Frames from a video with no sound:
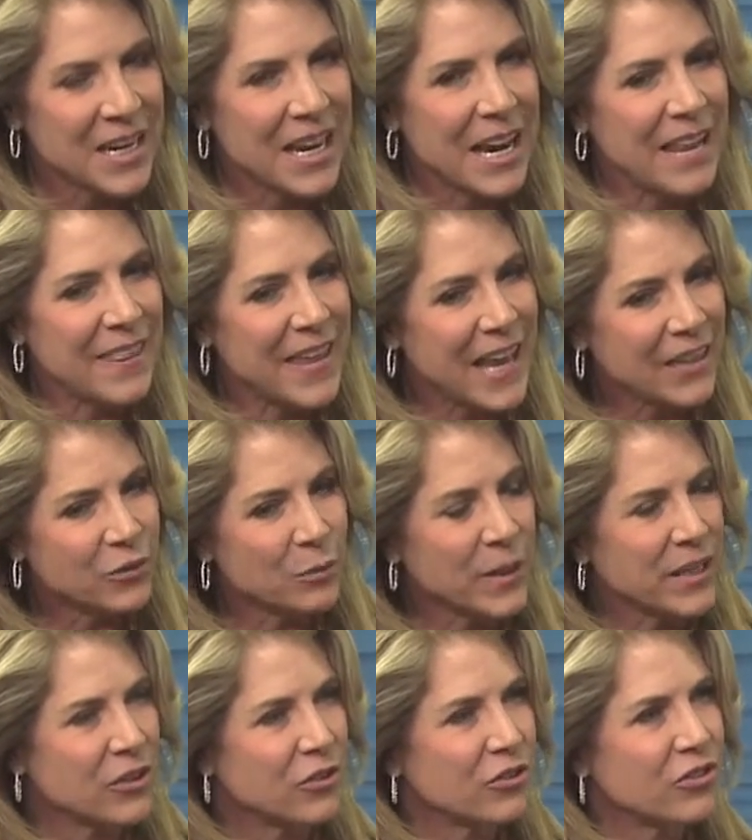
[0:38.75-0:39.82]
And that's why
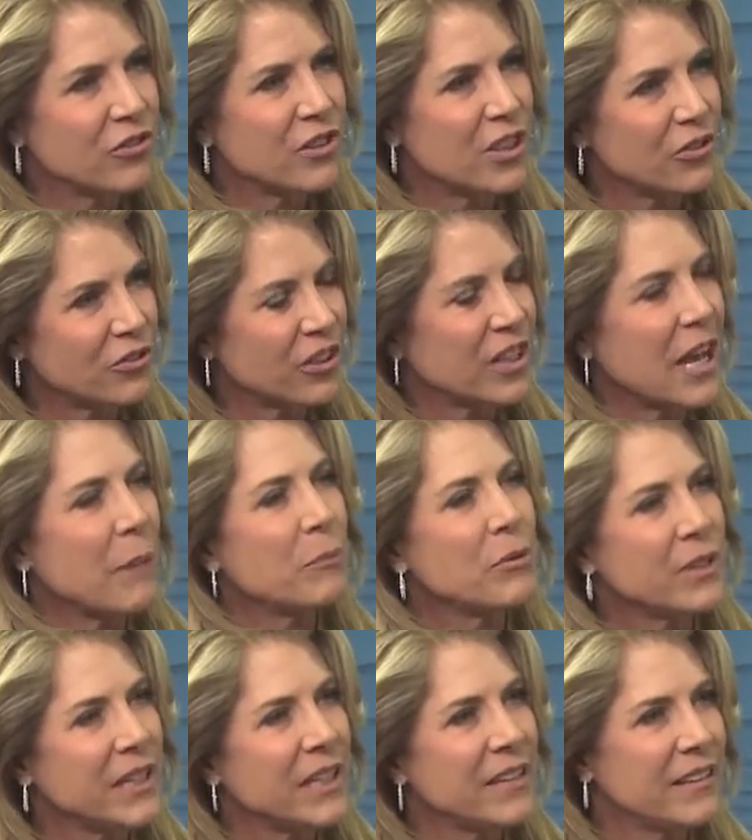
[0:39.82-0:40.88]
there's a couple
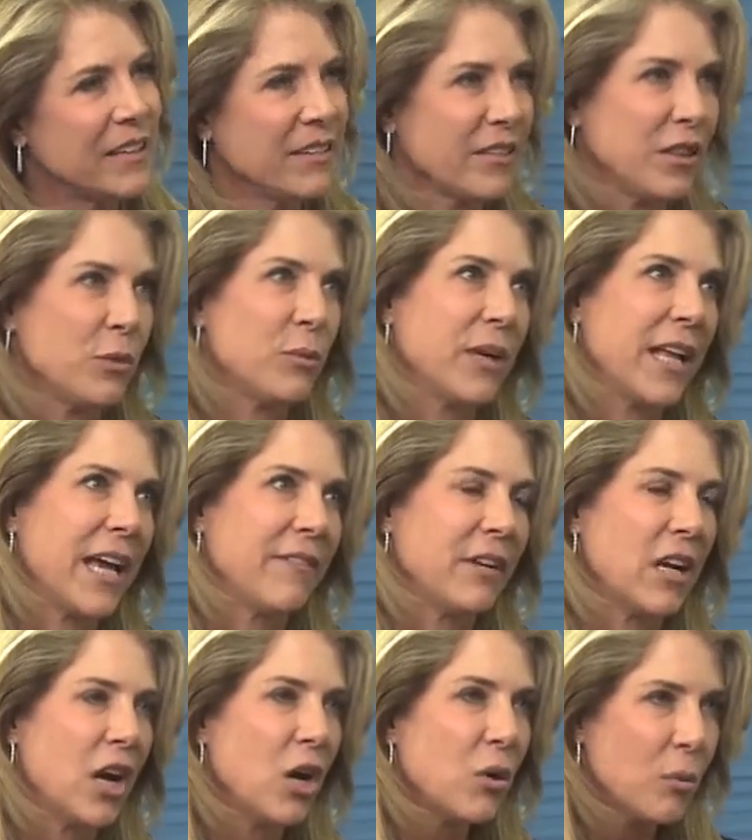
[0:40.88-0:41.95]
key things that you want to have at
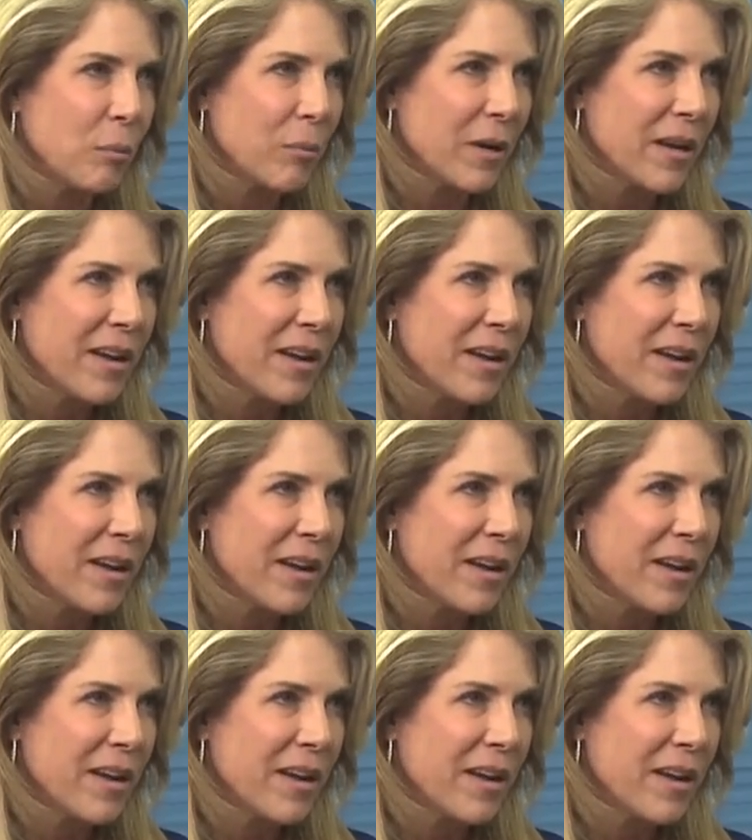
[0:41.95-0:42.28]
home.